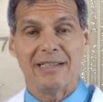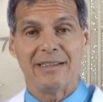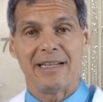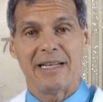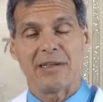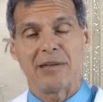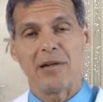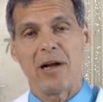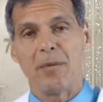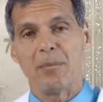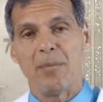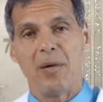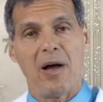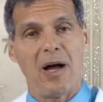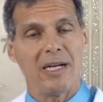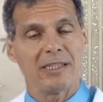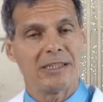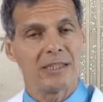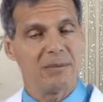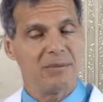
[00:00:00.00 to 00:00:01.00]
that are
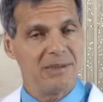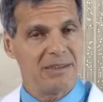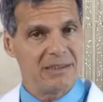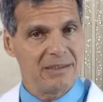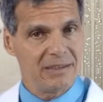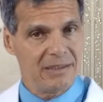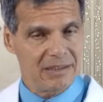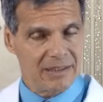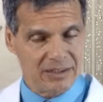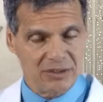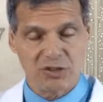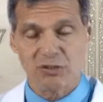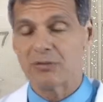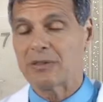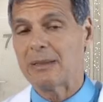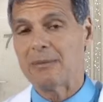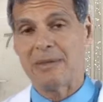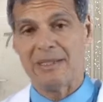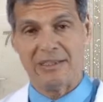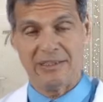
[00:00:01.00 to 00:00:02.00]
possibly
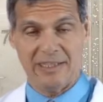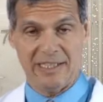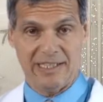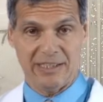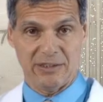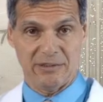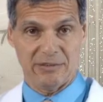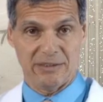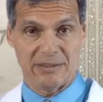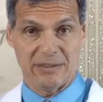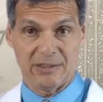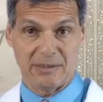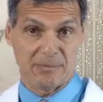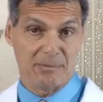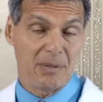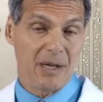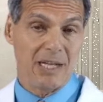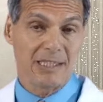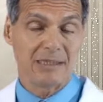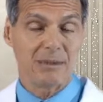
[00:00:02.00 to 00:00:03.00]
extremely dangerous
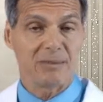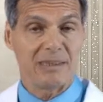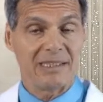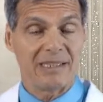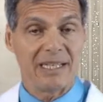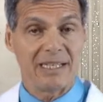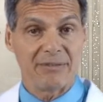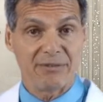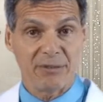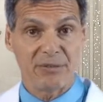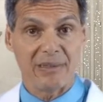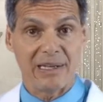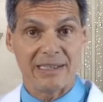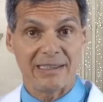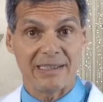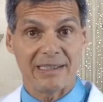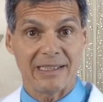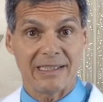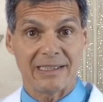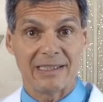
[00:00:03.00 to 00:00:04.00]
and possibly life
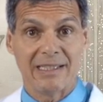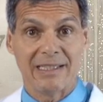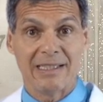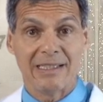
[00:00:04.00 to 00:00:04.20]
threatening.